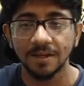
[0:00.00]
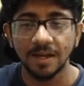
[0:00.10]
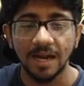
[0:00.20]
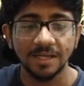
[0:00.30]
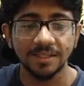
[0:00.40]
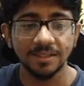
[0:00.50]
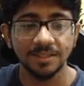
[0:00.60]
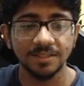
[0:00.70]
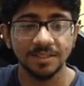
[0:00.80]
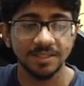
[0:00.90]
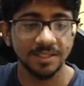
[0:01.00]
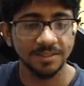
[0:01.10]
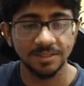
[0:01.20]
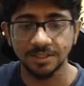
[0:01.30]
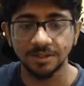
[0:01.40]
And then there is
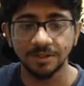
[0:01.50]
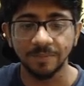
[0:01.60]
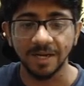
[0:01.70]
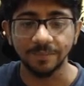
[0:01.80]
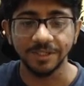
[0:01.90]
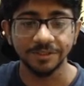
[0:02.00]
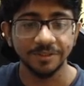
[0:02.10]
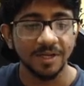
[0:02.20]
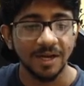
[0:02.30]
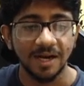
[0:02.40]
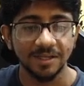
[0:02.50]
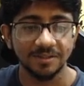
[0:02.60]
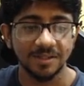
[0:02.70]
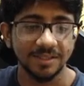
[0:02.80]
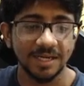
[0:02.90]
this third parameter,
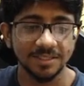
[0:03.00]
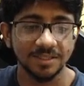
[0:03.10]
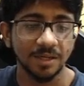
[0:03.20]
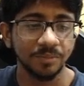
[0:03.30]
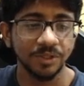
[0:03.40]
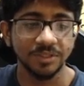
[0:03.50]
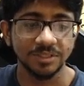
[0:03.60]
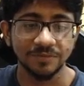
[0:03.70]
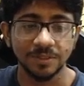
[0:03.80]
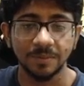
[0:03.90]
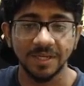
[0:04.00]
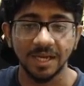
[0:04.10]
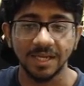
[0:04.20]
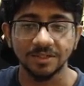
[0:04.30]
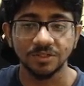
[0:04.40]
and that is the number is divisible by
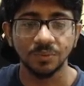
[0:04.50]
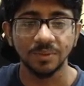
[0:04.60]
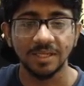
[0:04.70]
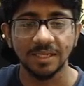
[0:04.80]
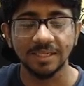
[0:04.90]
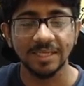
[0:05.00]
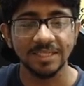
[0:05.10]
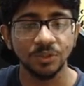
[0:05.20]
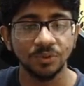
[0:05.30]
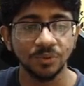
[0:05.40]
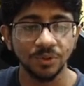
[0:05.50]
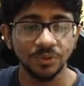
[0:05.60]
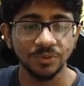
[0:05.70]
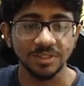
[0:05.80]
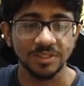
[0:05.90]
9. So in case you don't
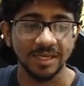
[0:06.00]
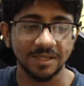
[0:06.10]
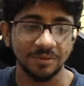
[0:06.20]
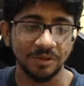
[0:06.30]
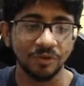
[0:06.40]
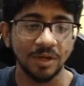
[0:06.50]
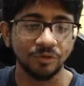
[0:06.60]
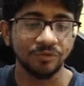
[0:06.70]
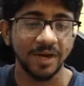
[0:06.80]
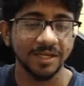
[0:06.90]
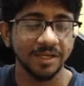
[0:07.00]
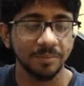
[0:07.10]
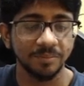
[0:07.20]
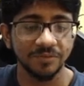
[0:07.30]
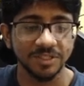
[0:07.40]
know this, like if you have to find a
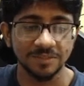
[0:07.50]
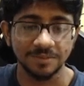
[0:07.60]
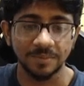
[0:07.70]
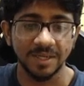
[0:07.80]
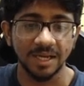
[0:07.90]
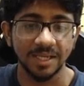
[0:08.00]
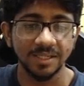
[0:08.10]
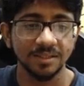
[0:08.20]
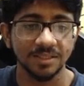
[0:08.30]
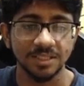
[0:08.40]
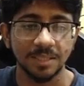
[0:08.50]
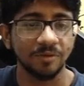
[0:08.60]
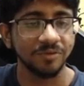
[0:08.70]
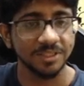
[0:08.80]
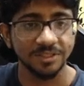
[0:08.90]
number which is divisible by 9, the sum
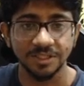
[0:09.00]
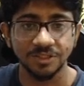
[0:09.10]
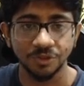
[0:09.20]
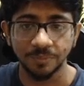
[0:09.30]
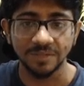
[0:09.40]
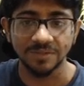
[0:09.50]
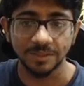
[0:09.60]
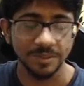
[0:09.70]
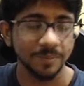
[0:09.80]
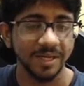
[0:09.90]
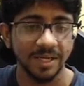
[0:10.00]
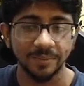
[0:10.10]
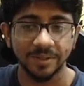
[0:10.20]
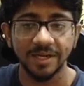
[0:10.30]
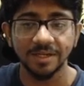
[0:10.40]
of this digits should be divisible by
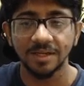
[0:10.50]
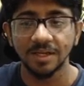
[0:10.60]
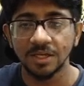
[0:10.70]
9, right?